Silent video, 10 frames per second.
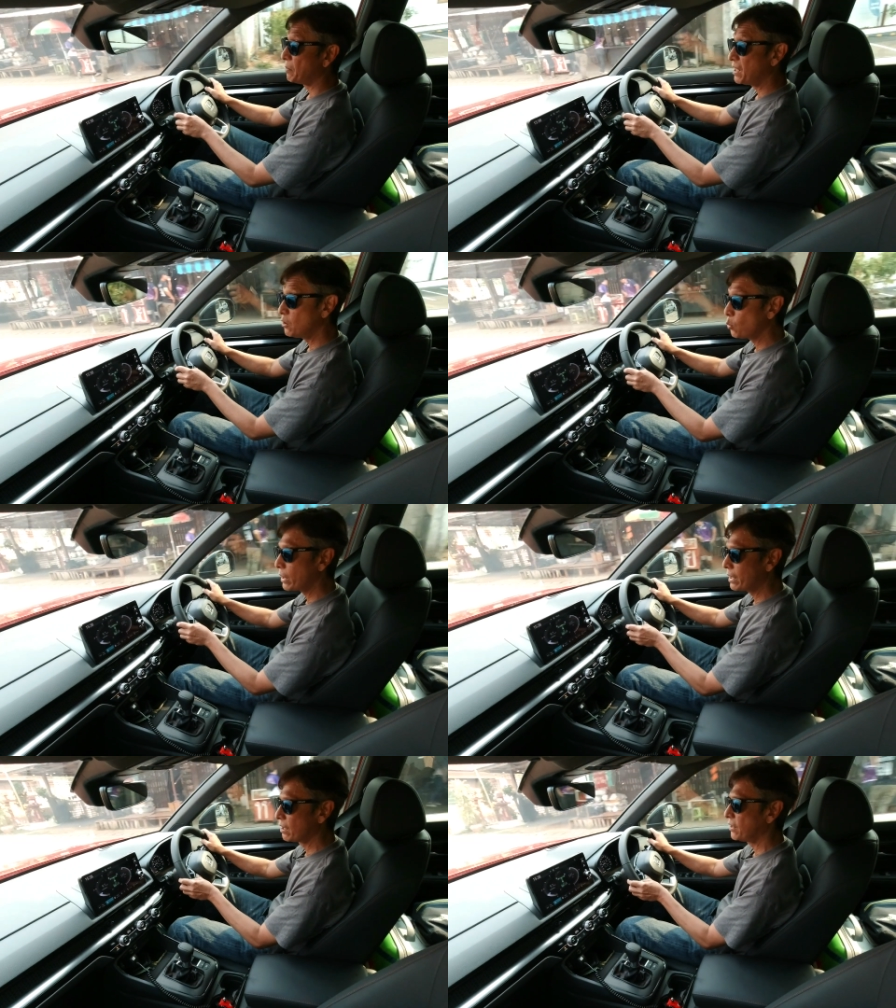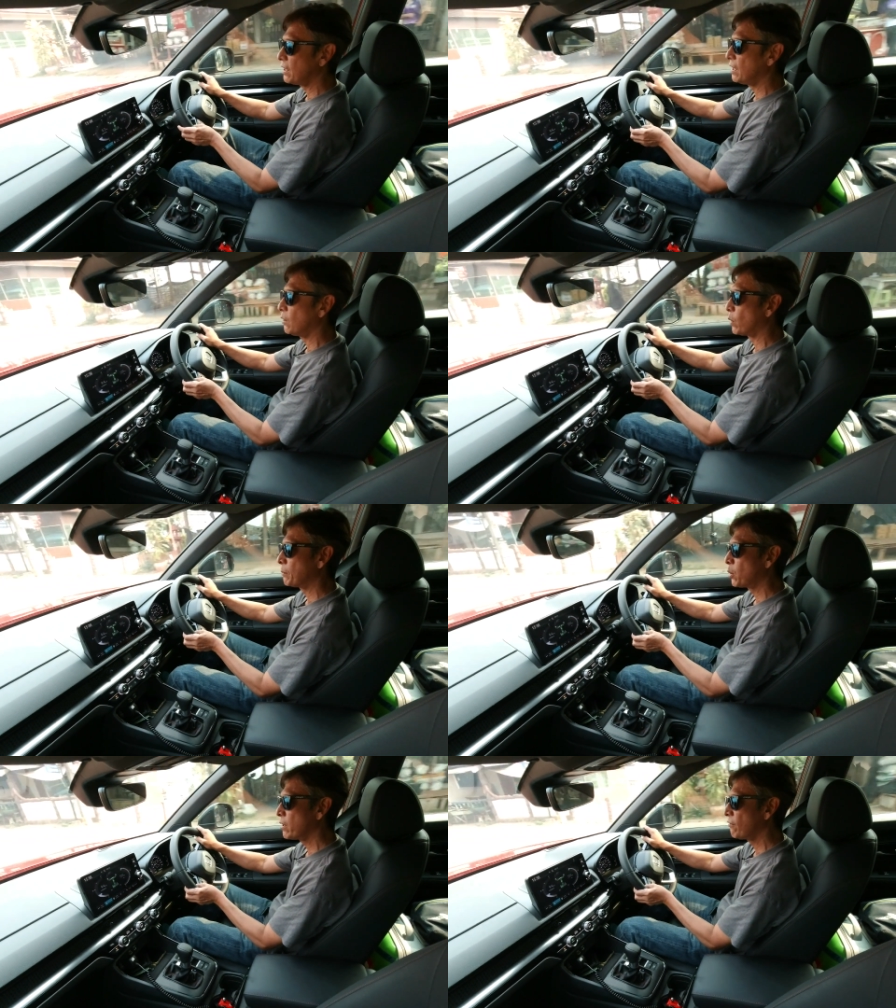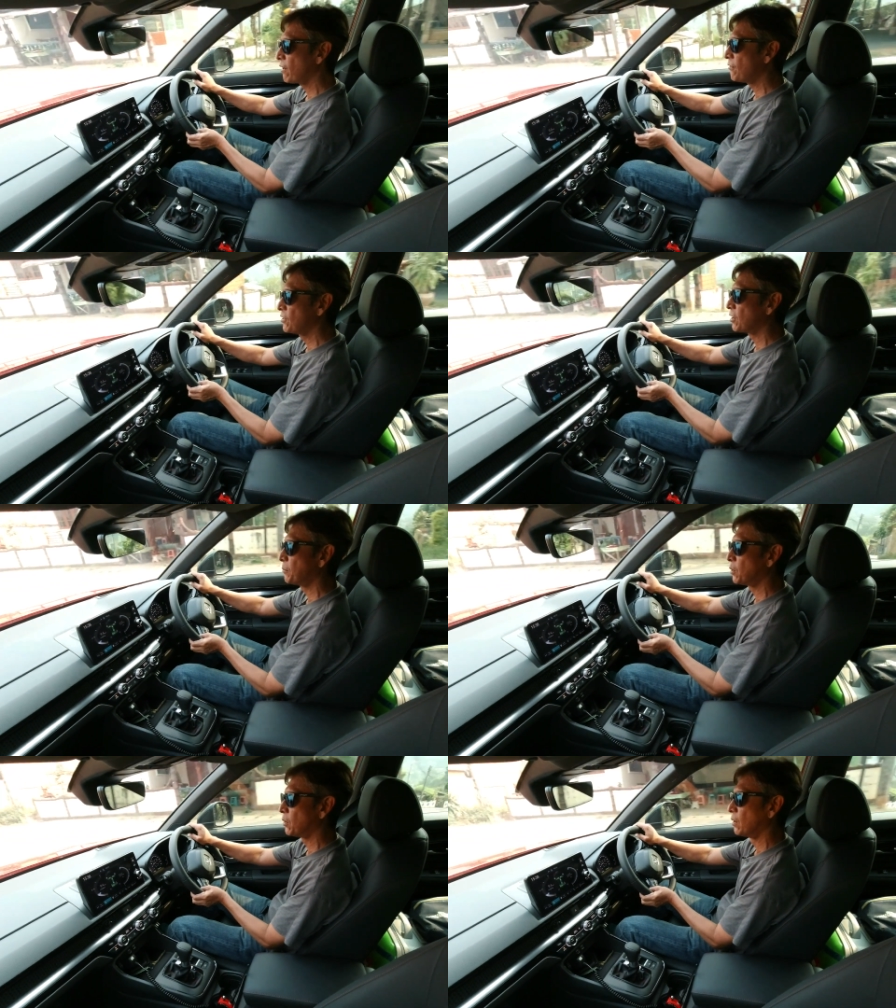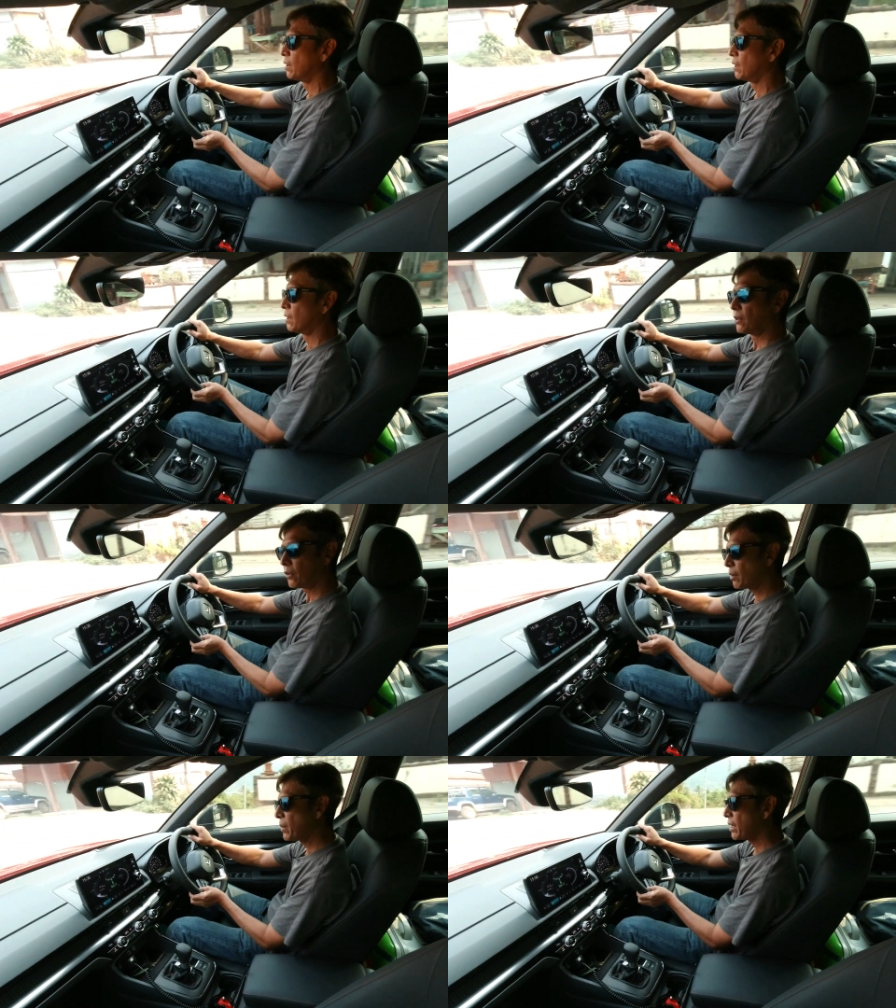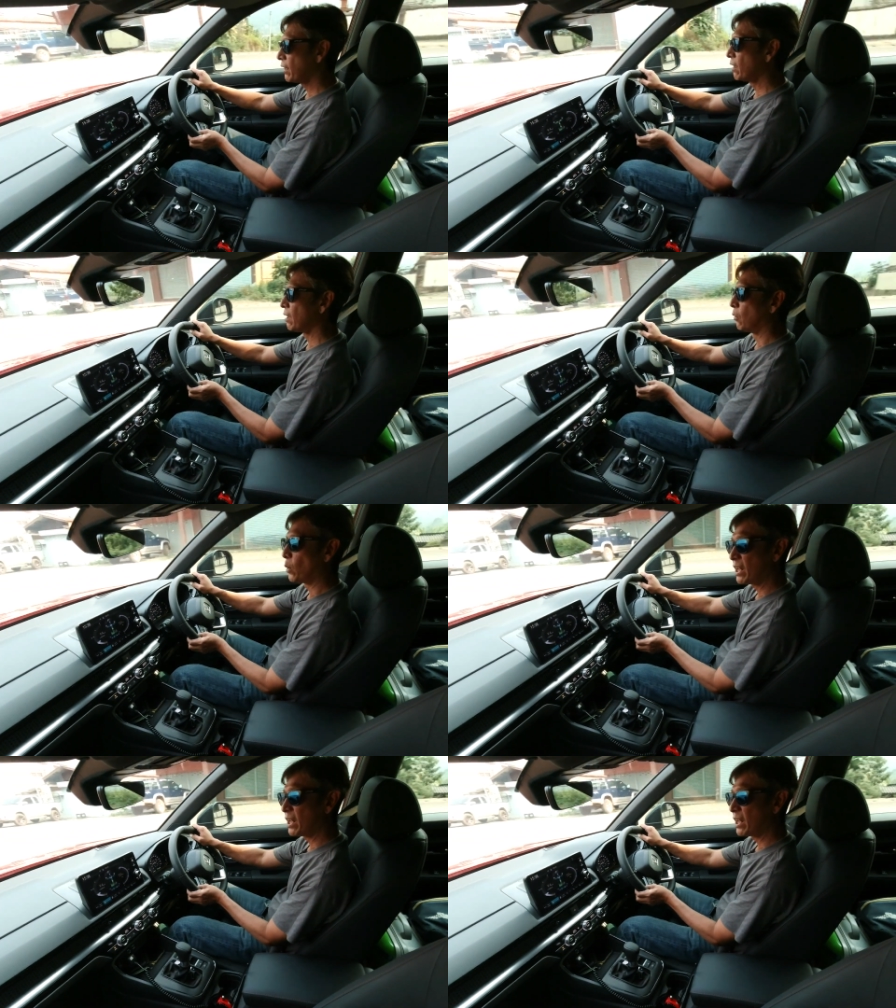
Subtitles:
Meanwhile, the 1.5 turbo, not bad at all,